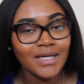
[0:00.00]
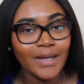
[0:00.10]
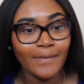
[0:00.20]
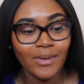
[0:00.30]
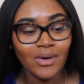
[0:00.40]

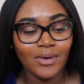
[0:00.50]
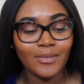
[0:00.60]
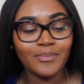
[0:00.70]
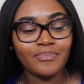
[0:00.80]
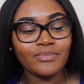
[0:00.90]

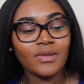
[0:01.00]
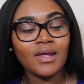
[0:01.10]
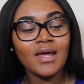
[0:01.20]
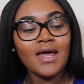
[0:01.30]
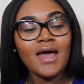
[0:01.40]
Bomb.
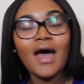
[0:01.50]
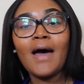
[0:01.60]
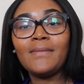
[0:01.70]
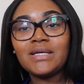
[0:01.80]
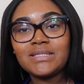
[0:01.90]

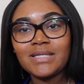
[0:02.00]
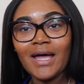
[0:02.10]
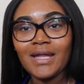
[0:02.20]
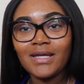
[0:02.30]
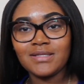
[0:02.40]
I'm
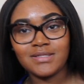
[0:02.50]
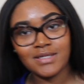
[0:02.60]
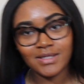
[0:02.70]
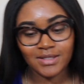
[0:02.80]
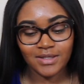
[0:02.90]
excited.
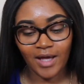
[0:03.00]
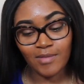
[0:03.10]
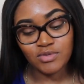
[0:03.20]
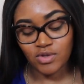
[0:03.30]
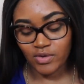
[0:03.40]

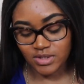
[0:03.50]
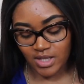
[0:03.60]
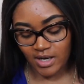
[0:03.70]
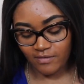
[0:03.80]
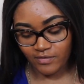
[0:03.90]
I'm so
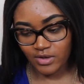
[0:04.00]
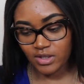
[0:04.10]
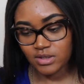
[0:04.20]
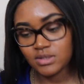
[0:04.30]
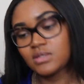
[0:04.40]
excited for
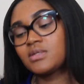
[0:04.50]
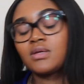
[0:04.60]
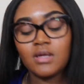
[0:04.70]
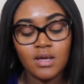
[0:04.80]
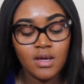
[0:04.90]

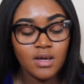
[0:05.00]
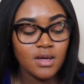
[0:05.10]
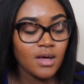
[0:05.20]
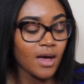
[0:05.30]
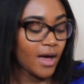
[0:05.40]

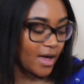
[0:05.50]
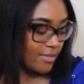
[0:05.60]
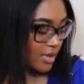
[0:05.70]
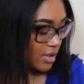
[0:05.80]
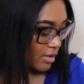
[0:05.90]
this. I had
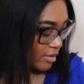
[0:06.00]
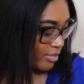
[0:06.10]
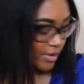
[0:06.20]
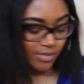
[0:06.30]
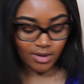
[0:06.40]
my daughter
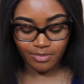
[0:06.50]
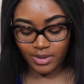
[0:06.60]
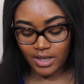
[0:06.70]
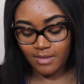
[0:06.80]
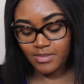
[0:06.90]
bring me a
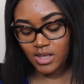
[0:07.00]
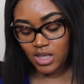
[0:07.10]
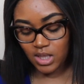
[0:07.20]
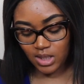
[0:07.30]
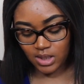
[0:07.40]
plate
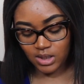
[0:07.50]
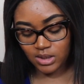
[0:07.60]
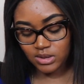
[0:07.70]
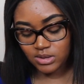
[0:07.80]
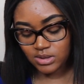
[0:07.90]

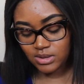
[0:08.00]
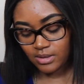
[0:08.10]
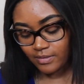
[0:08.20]
because